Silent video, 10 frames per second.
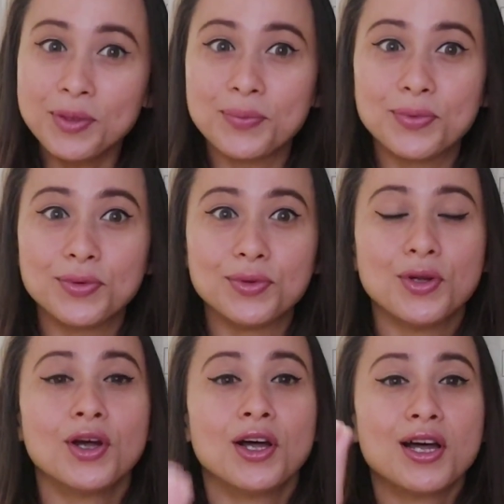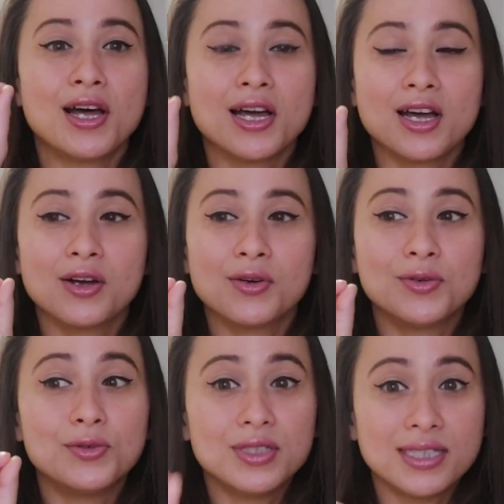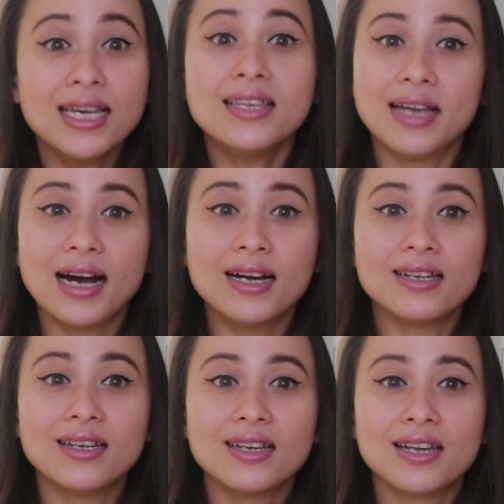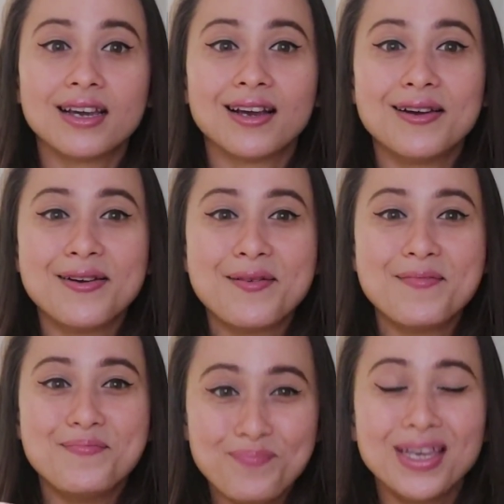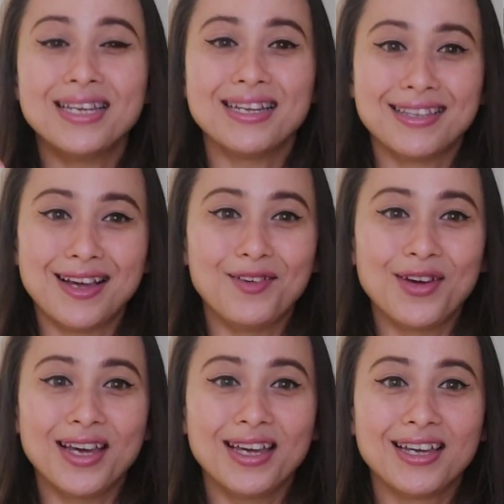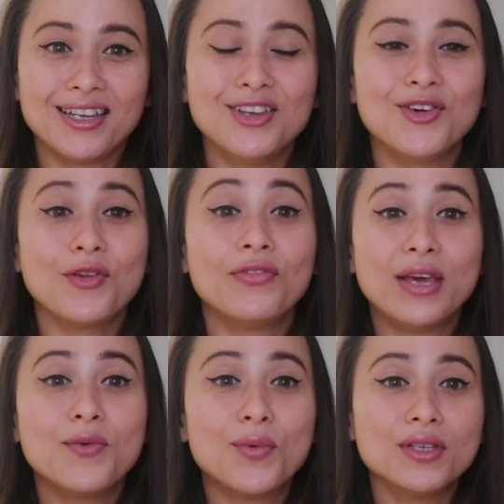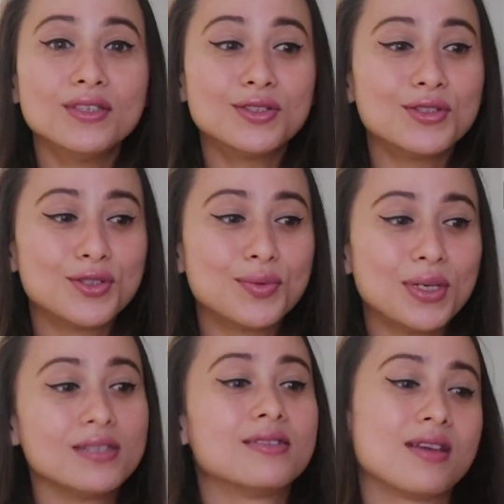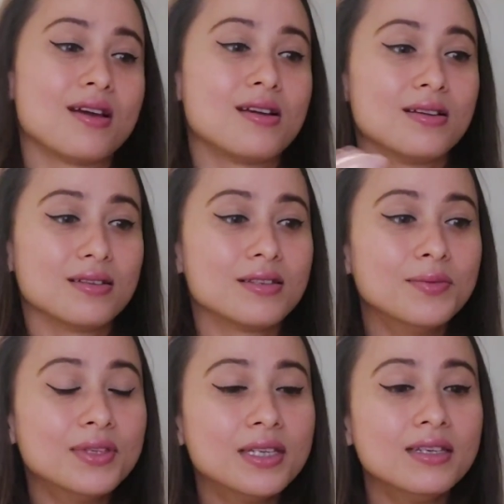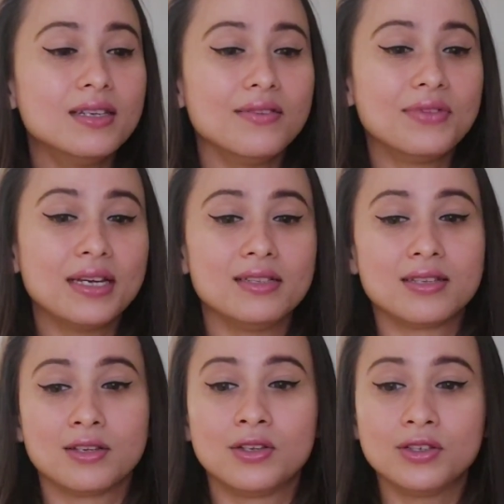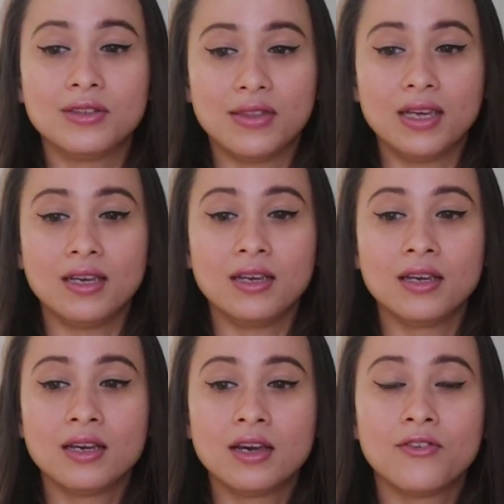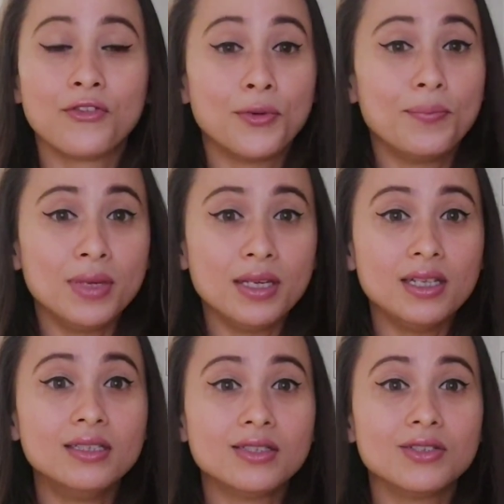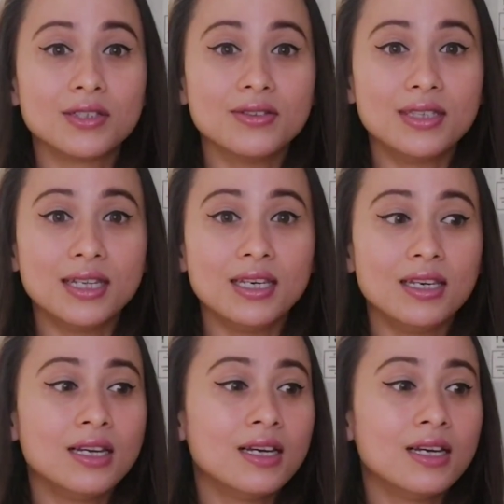people who say that mean it in that way. You know, they want to twist something that is a good thing for me into something